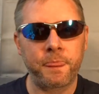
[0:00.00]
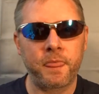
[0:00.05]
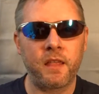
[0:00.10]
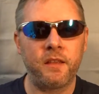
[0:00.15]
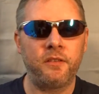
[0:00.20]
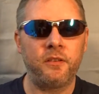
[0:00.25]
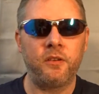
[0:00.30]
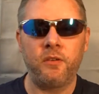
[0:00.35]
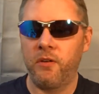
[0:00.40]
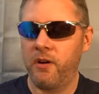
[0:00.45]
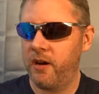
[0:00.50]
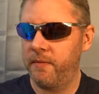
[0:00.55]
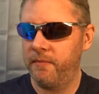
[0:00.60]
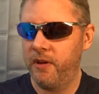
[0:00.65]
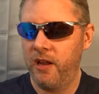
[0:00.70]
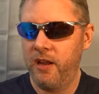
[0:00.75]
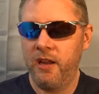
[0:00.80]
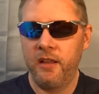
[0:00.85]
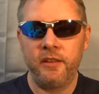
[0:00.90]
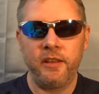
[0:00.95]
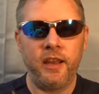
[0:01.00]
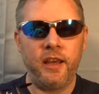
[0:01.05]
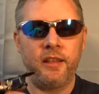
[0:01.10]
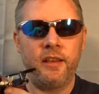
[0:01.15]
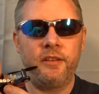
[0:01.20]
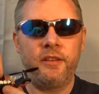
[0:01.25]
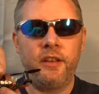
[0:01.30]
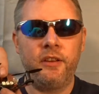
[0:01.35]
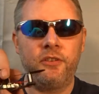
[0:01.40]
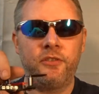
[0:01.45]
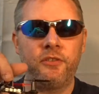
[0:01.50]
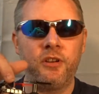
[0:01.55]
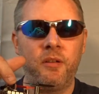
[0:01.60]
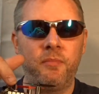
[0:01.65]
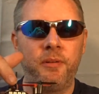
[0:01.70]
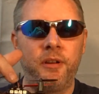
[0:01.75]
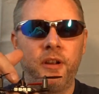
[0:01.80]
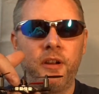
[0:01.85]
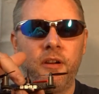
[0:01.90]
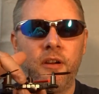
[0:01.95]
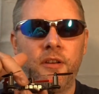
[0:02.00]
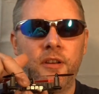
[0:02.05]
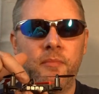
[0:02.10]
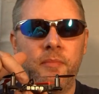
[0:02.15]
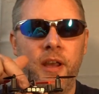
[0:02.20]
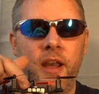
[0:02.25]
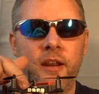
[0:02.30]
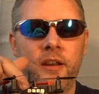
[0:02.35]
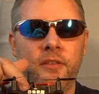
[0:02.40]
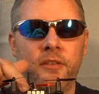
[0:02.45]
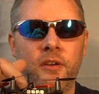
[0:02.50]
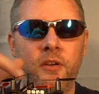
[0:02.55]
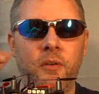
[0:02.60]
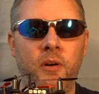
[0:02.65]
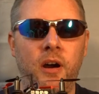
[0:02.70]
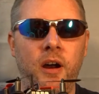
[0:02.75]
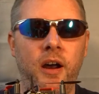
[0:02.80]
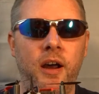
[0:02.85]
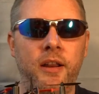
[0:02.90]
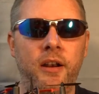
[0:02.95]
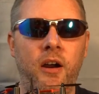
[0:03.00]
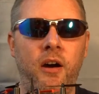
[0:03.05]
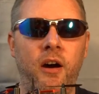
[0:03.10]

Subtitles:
get the quad, the LED strip here on the back of the quad